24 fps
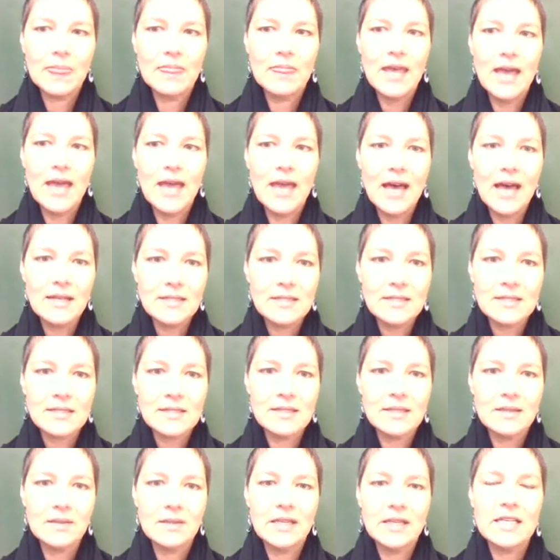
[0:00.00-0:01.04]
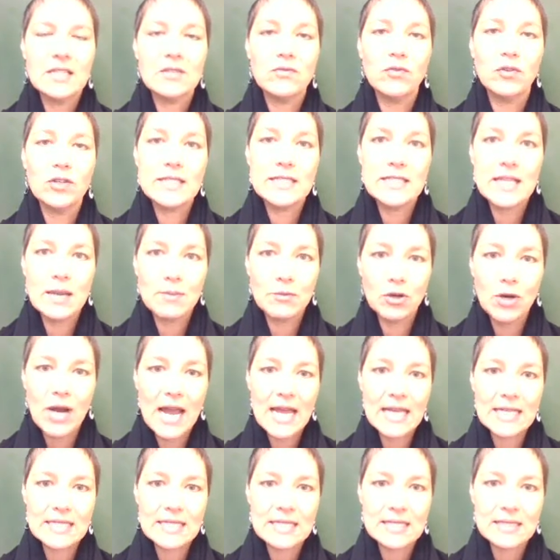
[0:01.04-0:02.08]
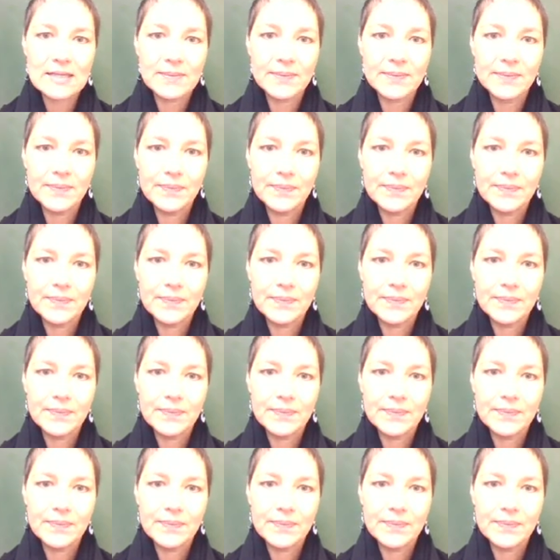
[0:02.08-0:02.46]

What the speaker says: The S is for summarize.